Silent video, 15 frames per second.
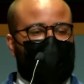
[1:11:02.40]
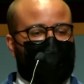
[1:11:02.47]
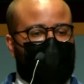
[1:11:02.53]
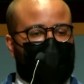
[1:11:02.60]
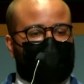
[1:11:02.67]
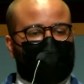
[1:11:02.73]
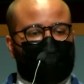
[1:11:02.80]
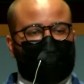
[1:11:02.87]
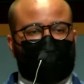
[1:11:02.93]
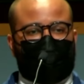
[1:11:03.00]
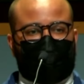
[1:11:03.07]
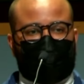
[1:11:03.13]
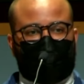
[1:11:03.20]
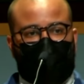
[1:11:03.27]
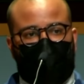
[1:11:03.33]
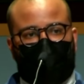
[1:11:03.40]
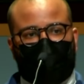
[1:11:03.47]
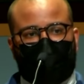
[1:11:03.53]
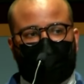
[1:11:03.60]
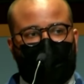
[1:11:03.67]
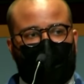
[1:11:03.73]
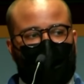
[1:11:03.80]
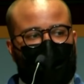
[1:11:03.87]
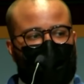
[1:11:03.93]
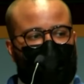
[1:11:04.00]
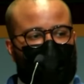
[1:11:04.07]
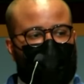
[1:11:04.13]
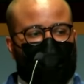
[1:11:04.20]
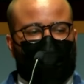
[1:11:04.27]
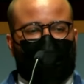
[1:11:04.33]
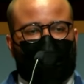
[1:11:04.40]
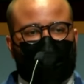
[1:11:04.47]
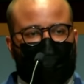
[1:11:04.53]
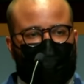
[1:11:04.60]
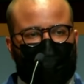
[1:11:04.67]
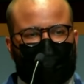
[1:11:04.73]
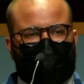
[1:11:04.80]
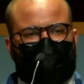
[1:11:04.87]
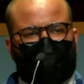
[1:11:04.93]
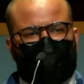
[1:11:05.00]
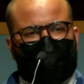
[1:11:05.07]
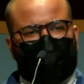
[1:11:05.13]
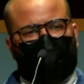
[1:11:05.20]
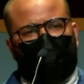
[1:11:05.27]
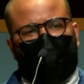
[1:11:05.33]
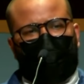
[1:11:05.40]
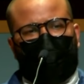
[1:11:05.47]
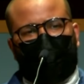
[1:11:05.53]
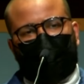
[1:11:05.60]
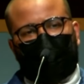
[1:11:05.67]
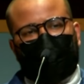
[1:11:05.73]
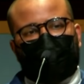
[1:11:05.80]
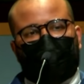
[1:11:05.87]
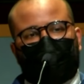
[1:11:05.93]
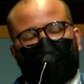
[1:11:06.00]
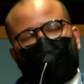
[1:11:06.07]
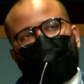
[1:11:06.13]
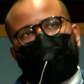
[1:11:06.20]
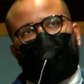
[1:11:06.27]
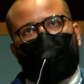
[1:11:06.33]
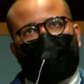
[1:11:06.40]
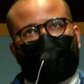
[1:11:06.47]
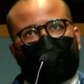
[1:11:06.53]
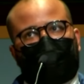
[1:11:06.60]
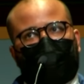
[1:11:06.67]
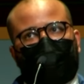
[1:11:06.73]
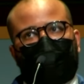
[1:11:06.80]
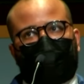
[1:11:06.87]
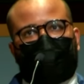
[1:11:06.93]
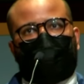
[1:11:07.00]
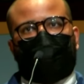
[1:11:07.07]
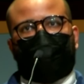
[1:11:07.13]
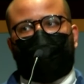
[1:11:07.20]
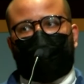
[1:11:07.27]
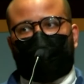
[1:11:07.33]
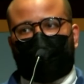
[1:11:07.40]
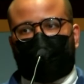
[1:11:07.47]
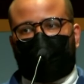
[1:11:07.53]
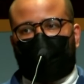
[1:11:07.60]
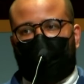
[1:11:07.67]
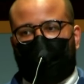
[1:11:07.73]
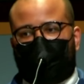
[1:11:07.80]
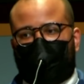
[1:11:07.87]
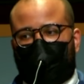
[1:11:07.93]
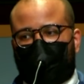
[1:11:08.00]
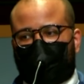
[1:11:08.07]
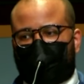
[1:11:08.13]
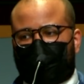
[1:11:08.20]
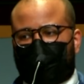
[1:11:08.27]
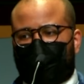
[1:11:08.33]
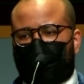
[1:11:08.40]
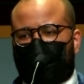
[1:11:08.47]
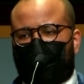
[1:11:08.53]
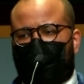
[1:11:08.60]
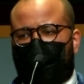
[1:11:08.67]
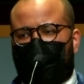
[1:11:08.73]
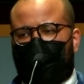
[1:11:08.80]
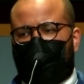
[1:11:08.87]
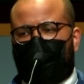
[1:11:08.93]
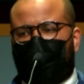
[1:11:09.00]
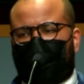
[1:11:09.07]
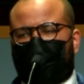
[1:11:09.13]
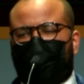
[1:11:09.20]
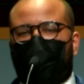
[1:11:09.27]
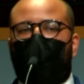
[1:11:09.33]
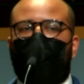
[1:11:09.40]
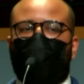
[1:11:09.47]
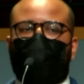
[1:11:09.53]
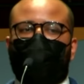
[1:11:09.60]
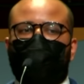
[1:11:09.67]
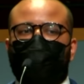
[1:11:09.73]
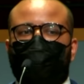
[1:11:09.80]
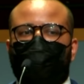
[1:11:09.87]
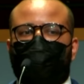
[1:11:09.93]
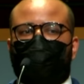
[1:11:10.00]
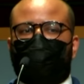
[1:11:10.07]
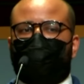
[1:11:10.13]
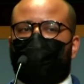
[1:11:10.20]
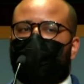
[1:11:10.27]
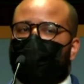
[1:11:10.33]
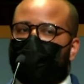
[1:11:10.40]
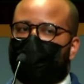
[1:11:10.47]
and such. What will it take for the United States to sort of, I guess, acknowledge China as a potential threat?